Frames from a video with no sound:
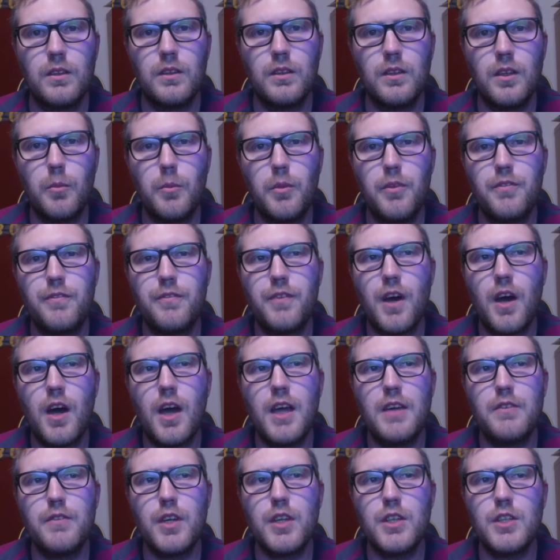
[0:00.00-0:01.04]
Number
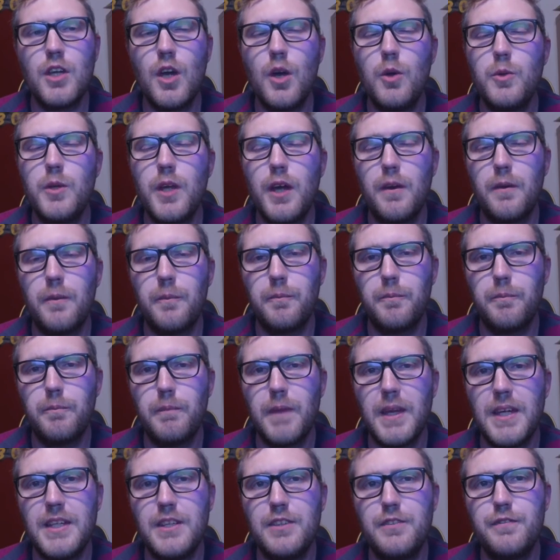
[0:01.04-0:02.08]
5, Yoda
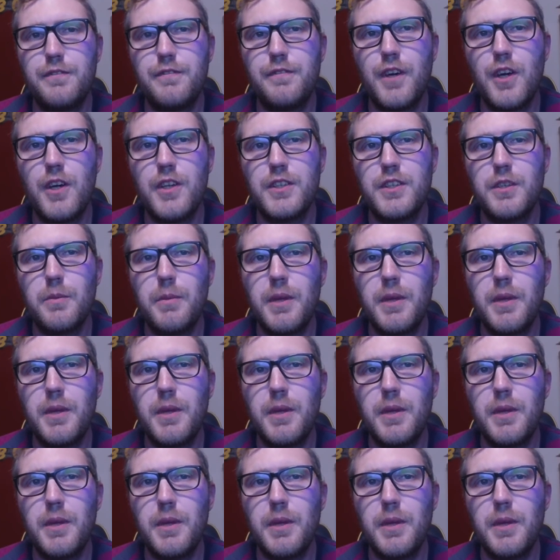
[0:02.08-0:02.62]
made his first